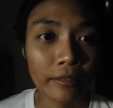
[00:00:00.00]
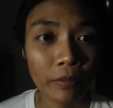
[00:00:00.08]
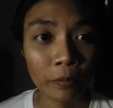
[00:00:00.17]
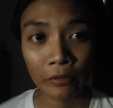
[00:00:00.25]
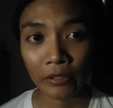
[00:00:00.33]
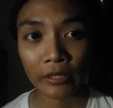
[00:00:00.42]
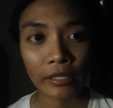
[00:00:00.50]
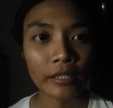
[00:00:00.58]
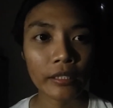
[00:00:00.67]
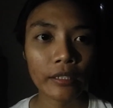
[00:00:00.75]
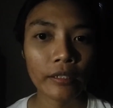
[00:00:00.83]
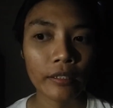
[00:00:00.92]
People's
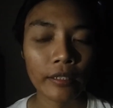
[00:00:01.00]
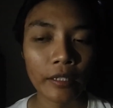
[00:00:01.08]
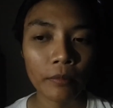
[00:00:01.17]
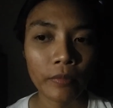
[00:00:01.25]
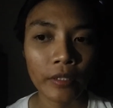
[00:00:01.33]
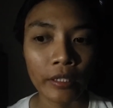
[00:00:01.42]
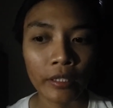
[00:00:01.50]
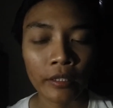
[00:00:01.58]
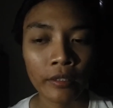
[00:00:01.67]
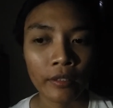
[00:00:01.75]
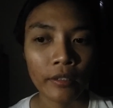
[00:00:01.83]
luck can be,